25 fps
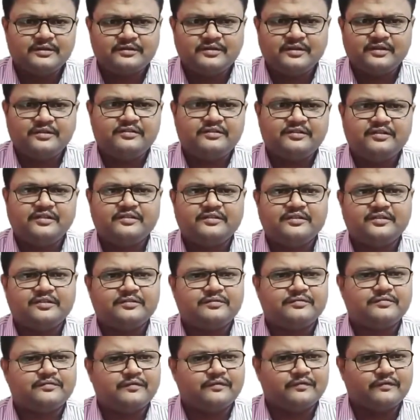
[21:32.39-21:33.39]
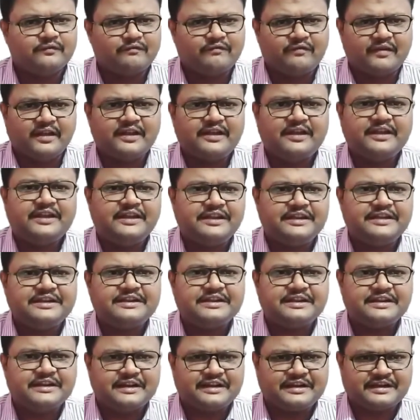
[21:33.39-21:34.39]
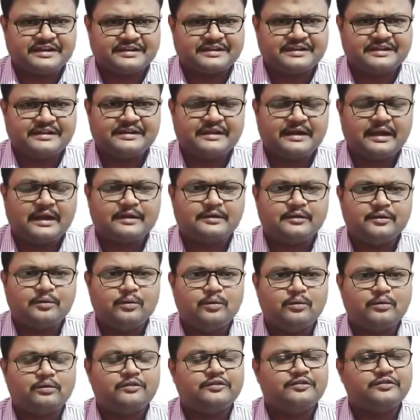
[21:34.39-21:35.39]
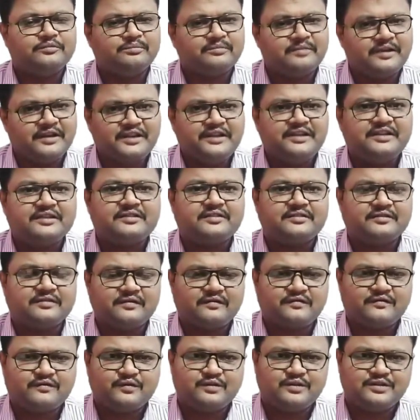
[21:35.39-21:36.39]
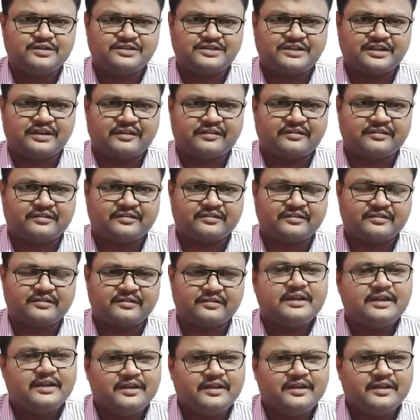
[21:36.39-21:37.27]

Since this is very interconnected and holds many food chains,